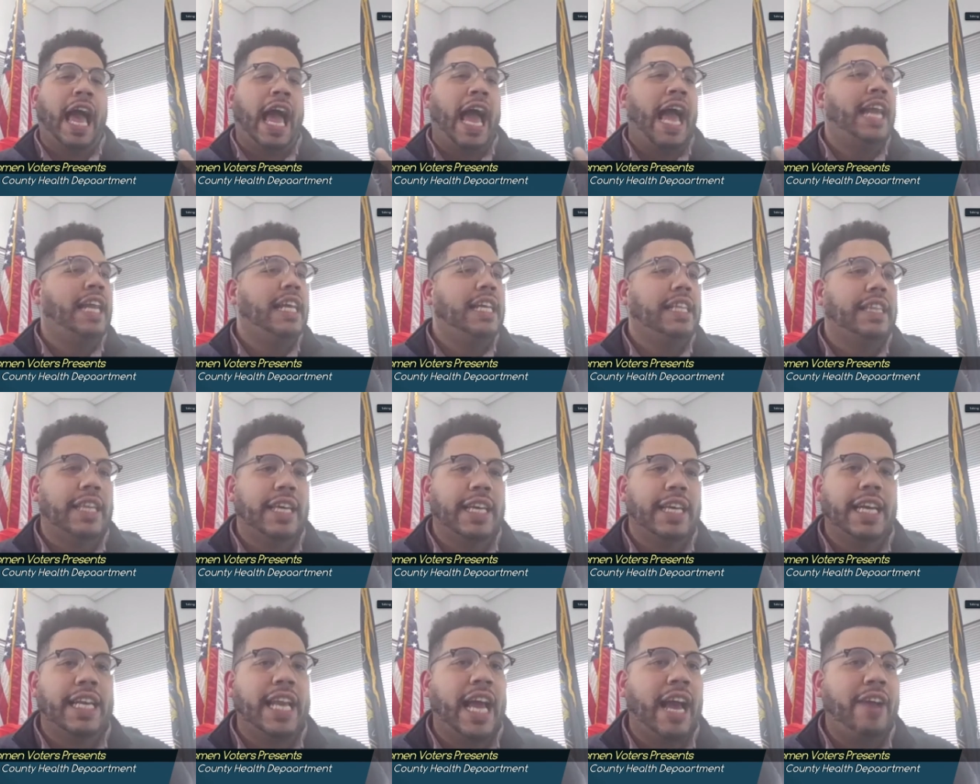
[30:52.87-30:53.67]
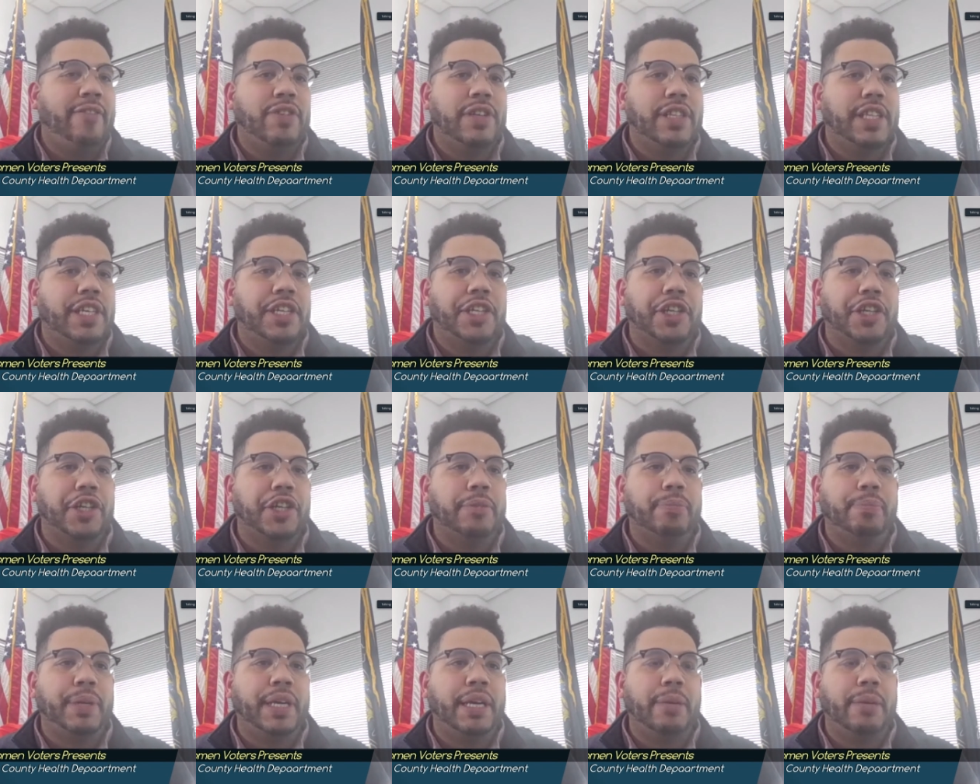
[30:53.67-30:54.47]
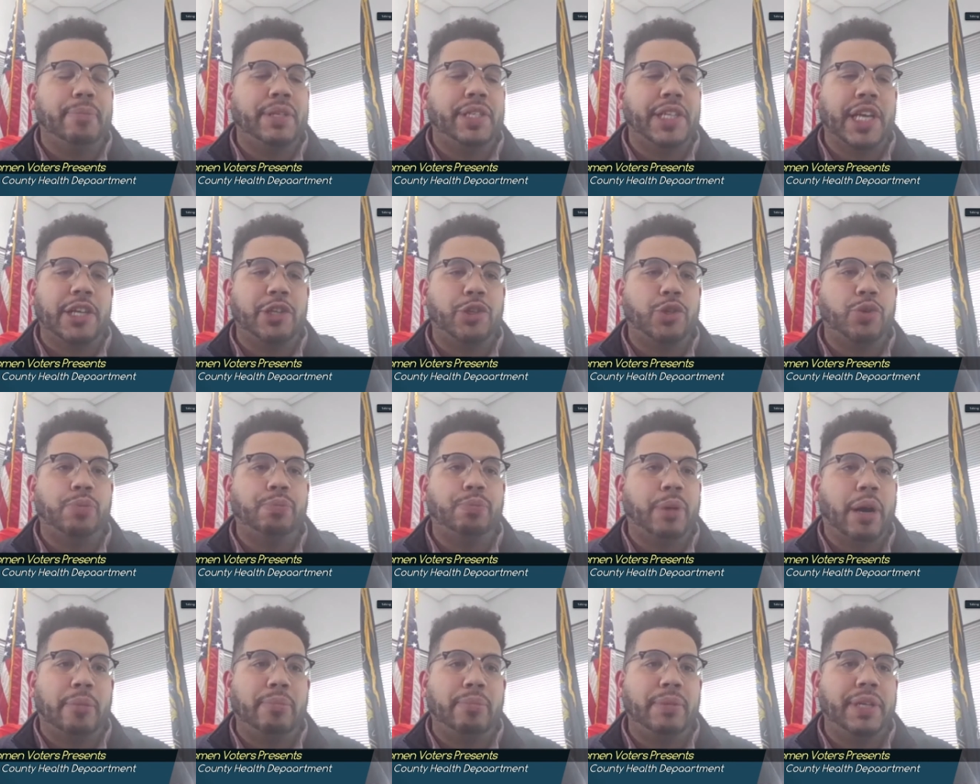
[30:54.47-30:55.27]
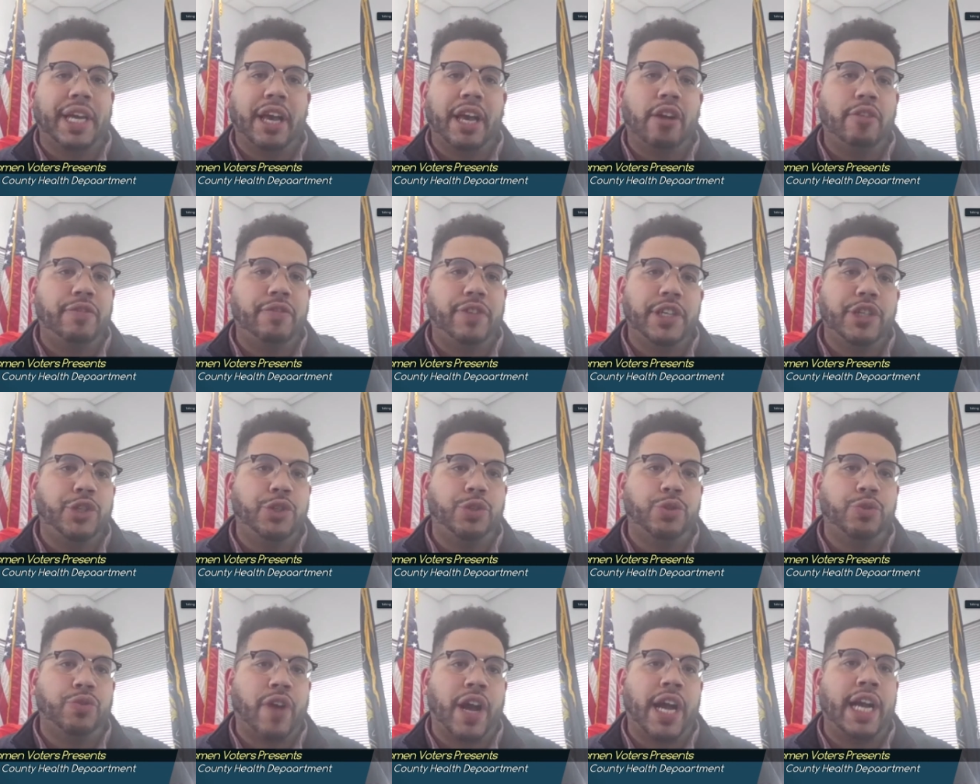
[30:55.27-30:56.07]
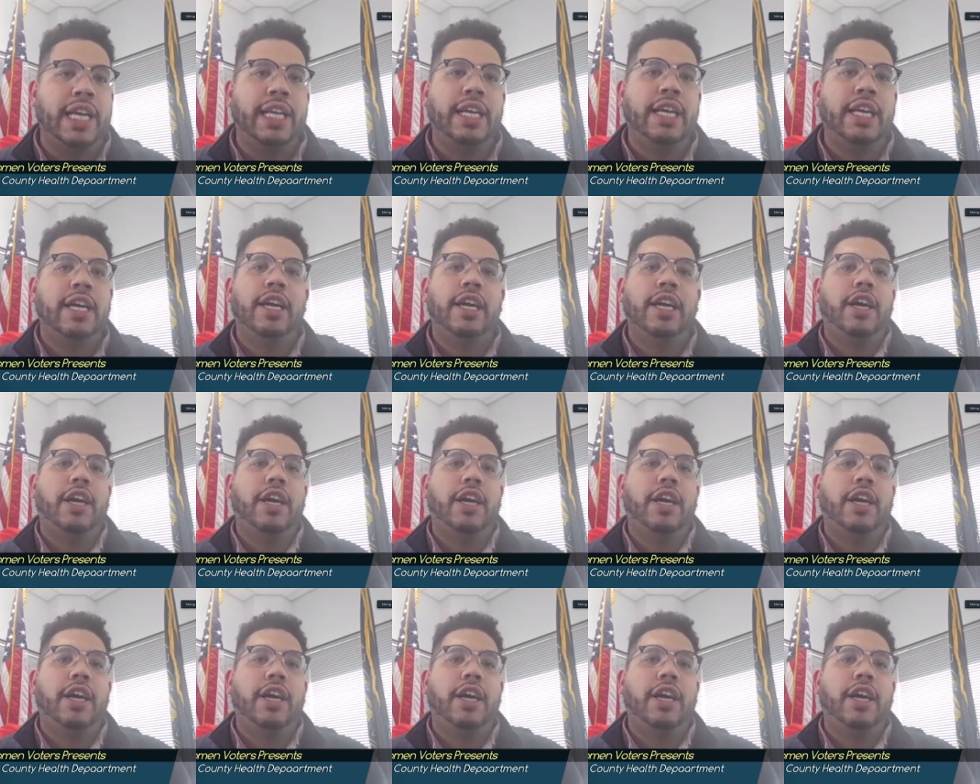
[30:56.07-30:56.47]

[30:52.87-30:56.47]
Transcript: anything and everything could be a potential public health issue, right?